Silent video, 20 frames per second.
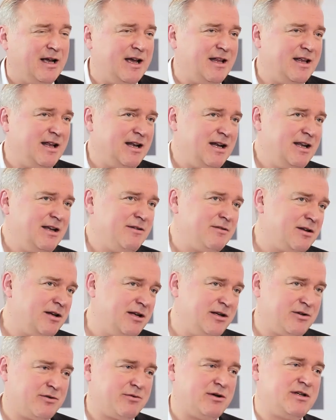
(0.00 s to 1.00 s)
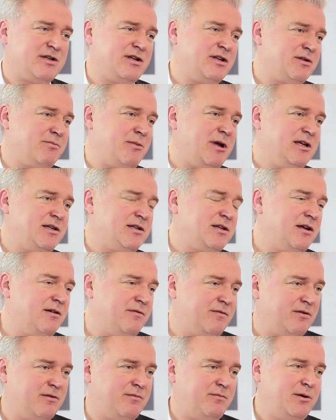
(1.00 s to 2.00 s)
And that leaves an interesting space there
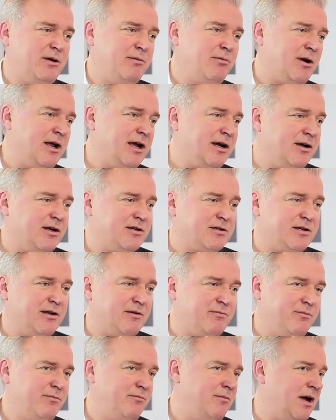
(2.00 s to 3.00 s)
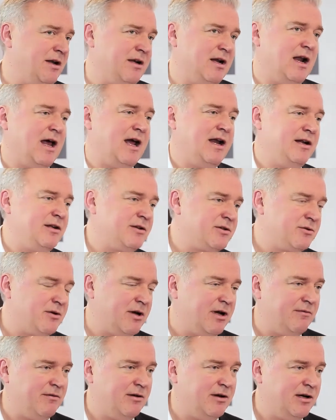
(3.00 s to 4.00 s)
for people like us that are delighted to
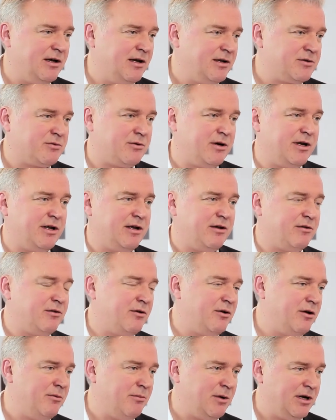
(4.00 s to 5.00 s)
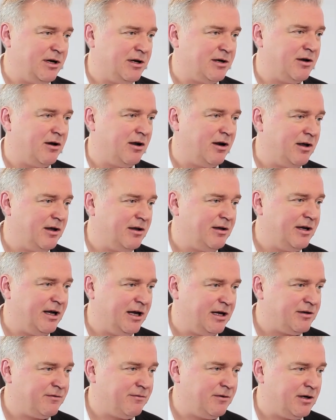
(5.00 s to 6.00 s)
have a $20 or $30 million
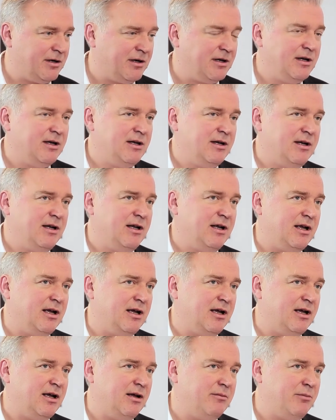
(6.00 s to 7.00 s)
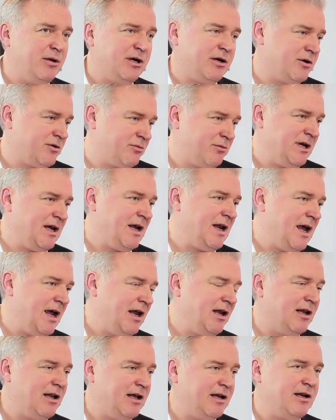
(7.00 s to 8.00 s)
hedge fund. Because we can
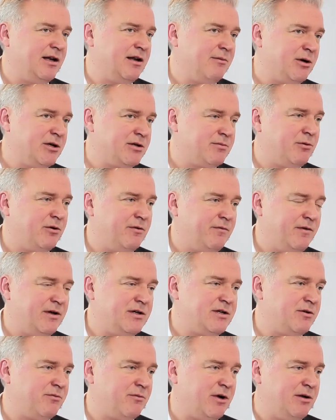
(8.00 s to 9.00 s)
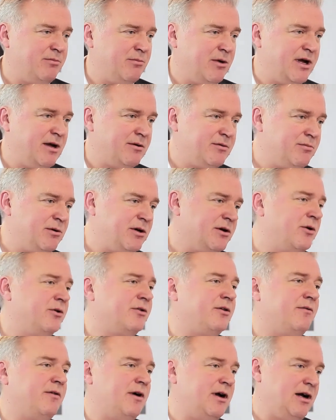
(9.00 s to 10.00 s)
handle that in a much more efficient way, perhaps
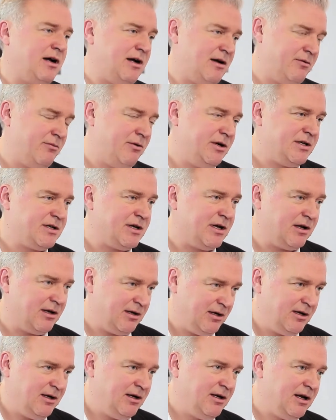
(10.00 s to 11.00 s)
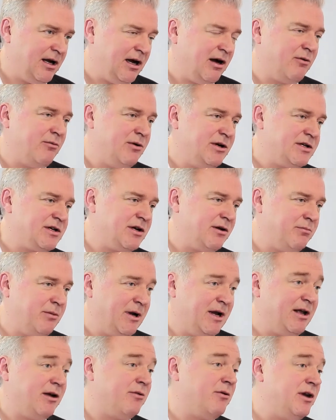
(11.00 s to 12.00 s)
because of our retail
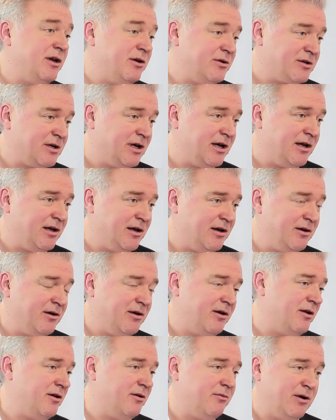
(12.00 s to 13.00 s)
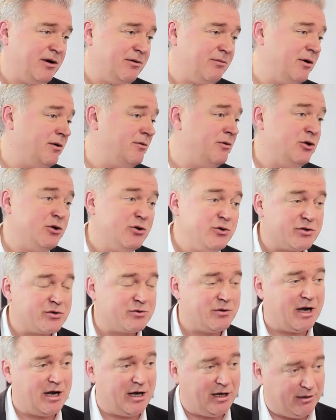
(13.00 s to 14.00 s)
pedigree, you say, you know, where we're used
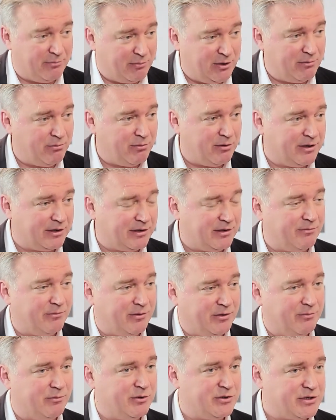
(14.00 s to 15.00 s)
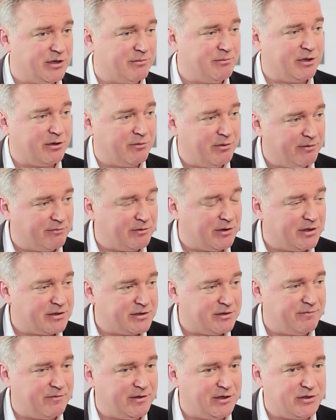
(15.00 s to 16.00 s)
to handling people with some degree of
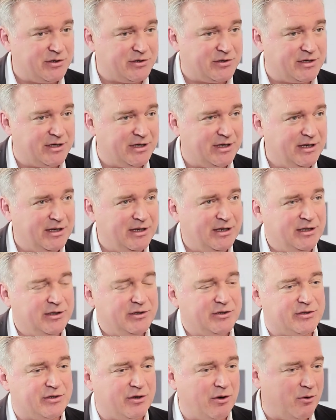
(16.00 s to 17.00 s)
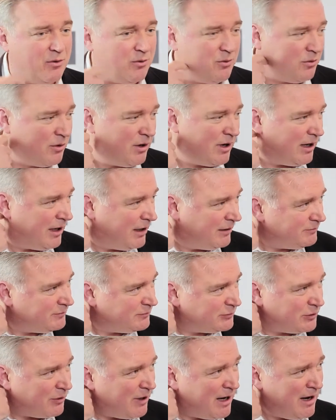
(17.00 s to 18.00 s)
cost efficiency. So
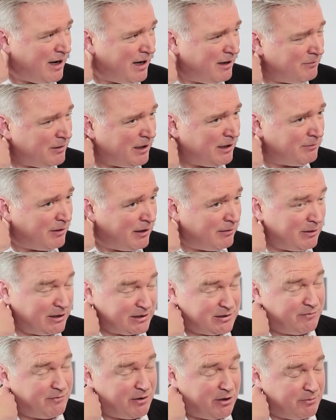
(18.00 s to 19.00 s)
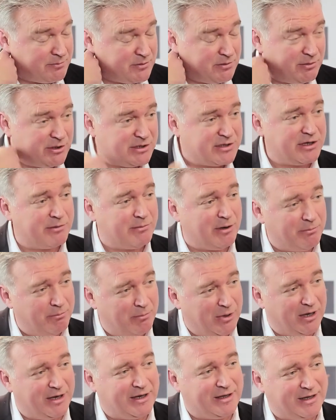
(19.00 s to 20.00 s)
I'm actually very optimistic about
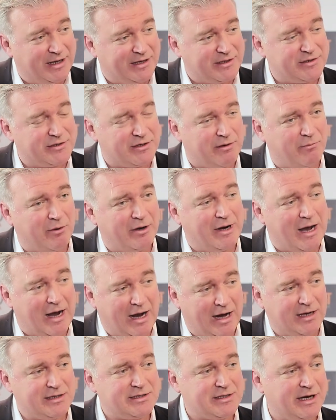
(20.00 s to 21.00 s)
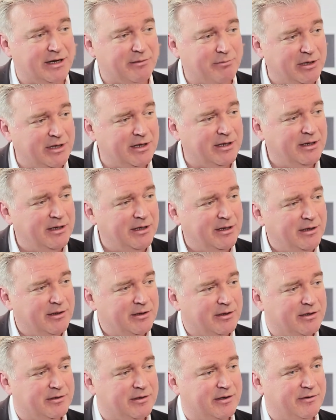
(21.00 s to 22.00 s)
building that somewhat higher segment,
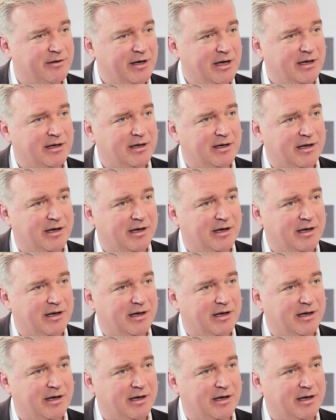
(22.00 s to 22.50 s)
because I think